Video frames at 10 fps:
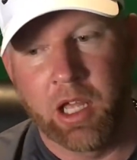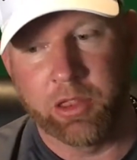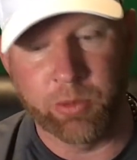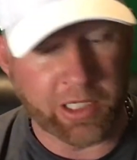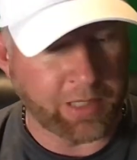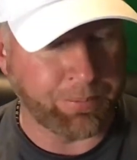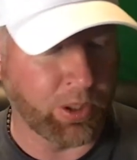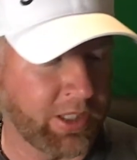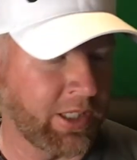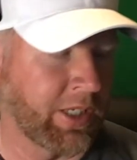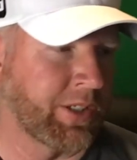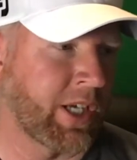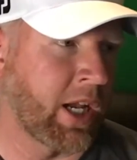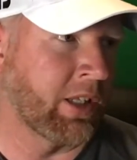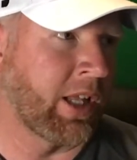3D printing is
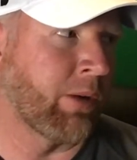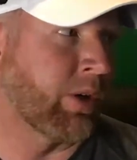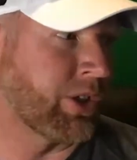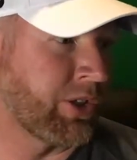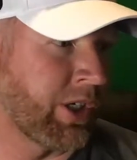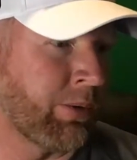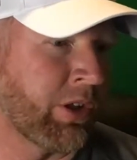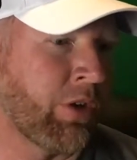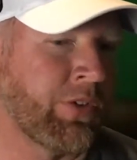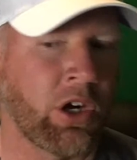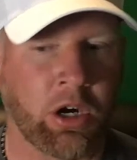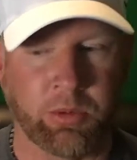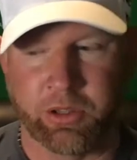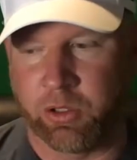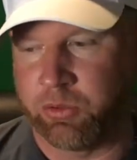kind of like what you see with OVR
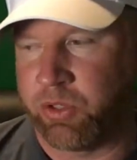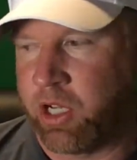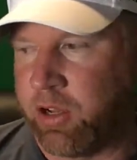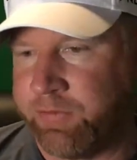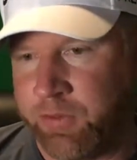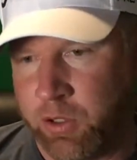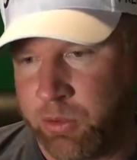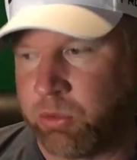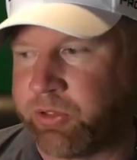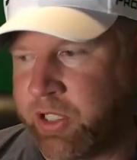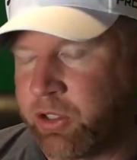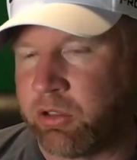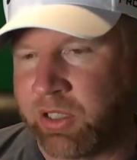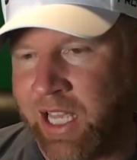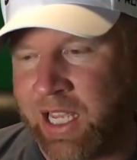with those virtual digital
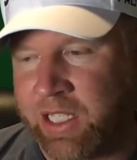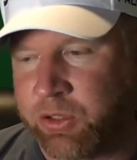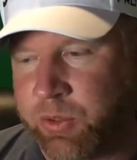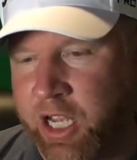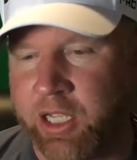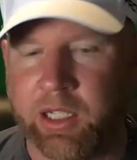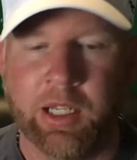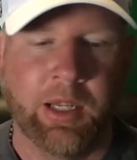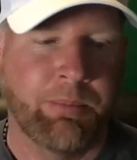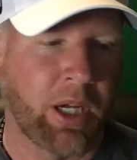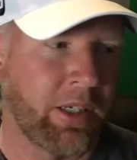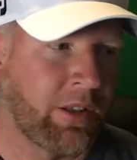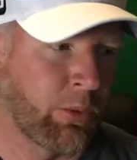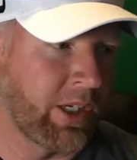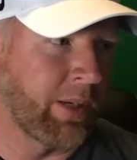lands, right? But
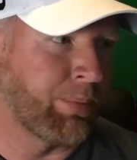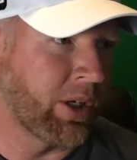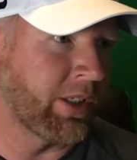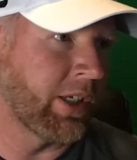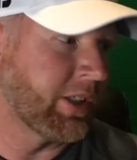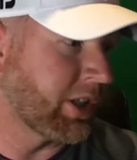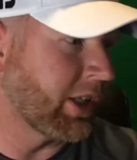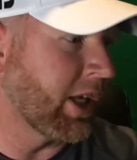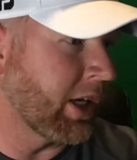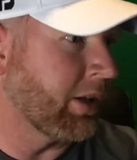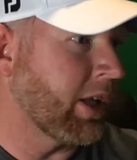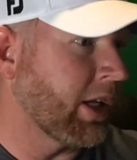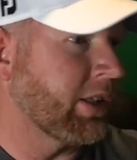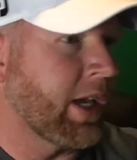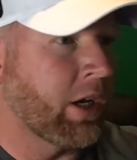3D printing is like they
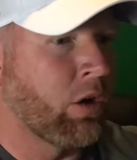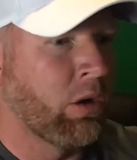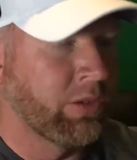can take a whole